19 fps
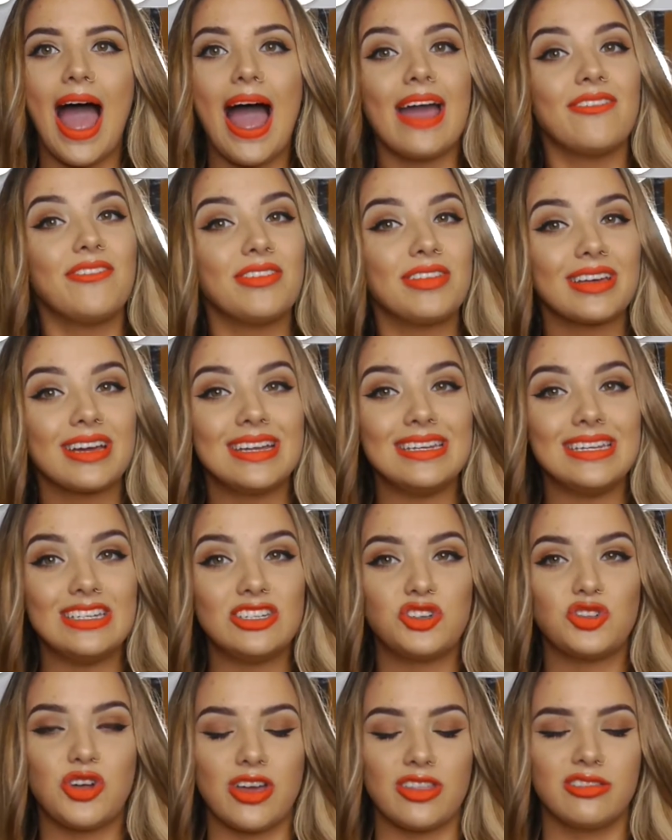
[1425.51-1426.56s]
I feel like I need
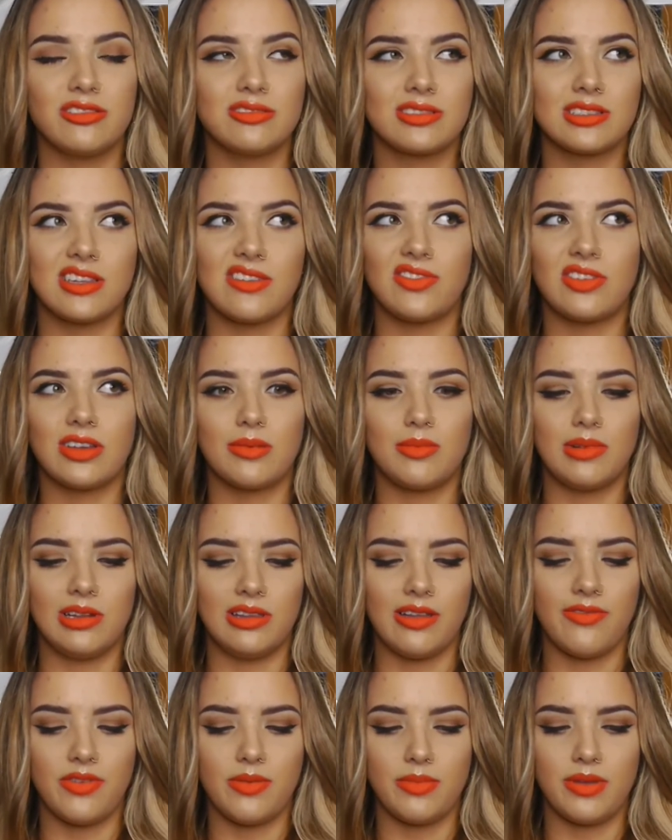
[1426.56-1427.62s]
to try those because I feel like I'm gonna
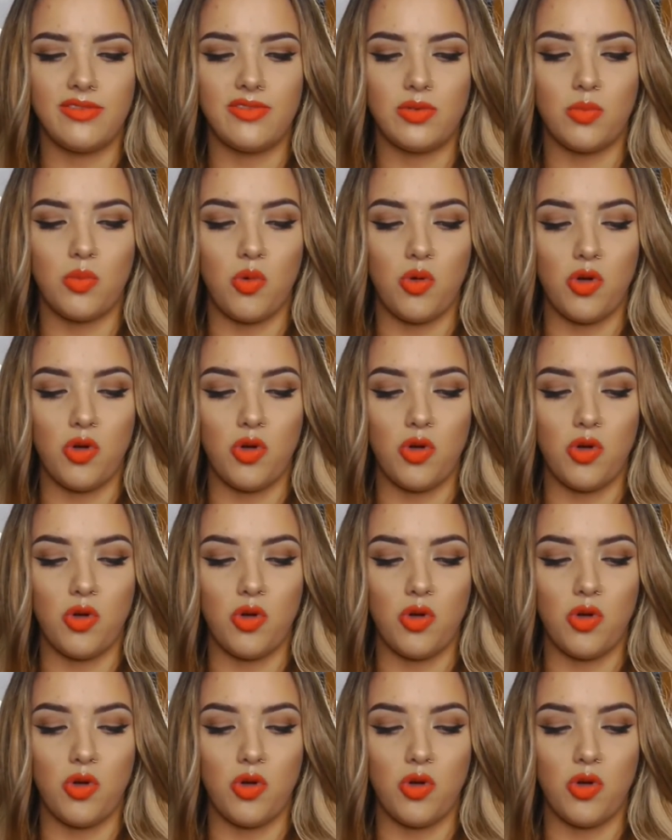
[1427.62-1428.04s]
love them even